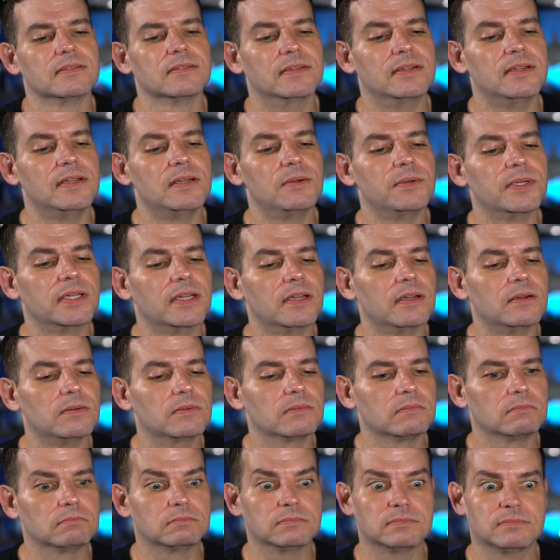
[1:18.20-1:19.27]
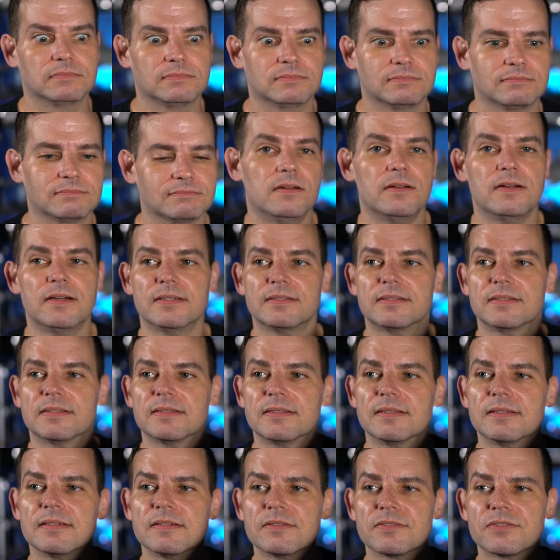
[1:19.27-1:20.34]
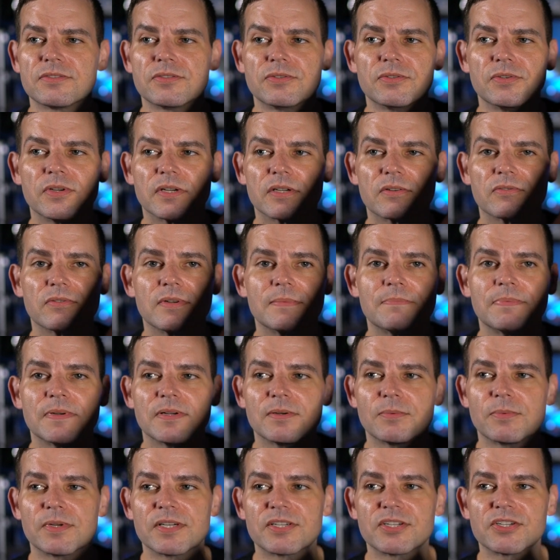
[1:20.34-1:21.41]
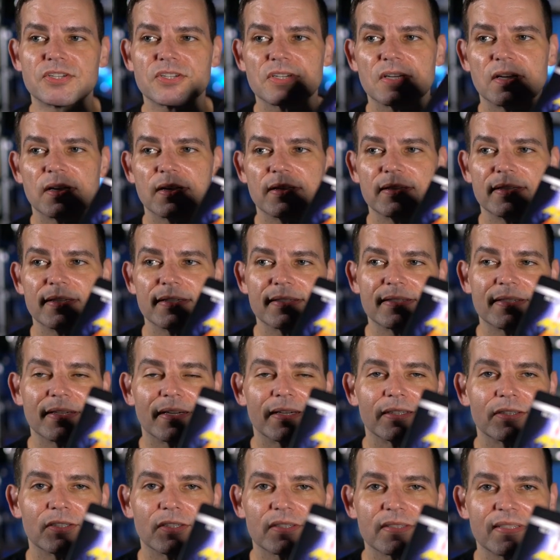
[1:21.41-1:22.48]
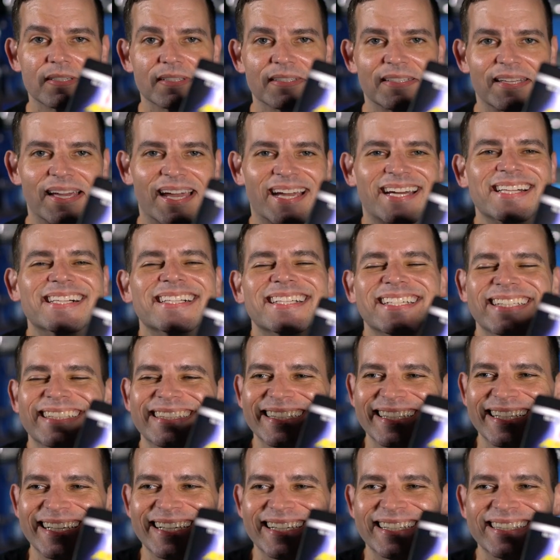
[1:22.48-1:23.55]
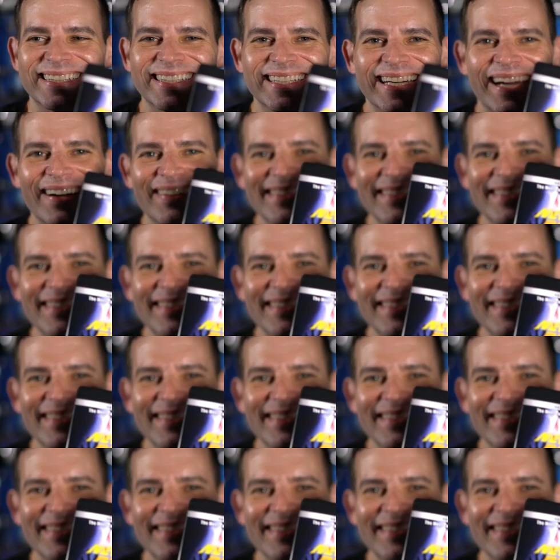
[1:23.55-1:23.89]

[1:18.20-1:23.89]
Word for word: There we go. All right, so there's New York Ripper, which uh, the inside looks exactly like the